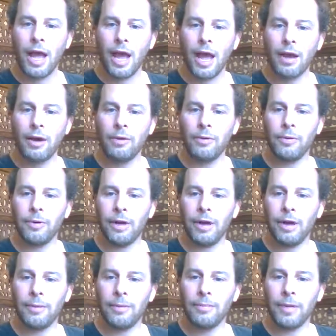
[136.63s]

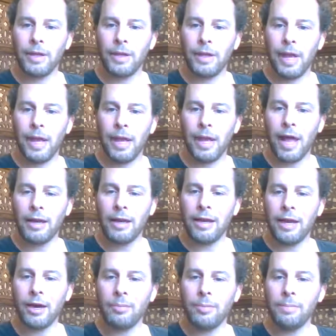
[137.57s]
and
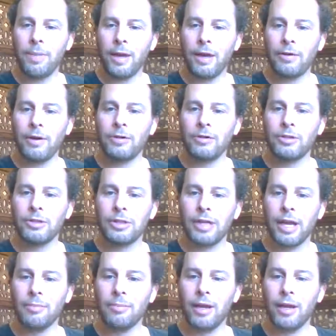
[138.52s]
it helped me better
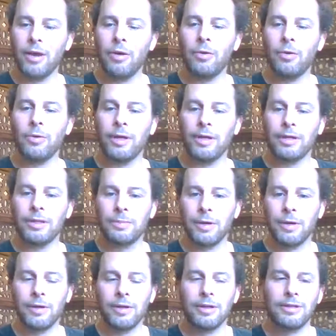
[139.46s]
understand my own
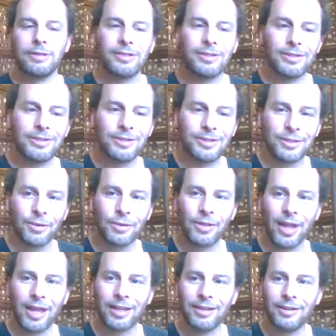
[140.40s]
experience. So
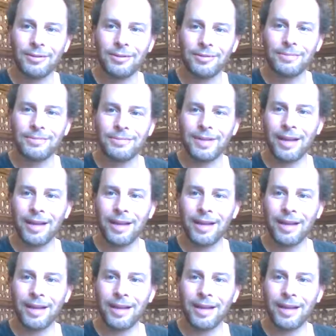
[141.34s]
thank you.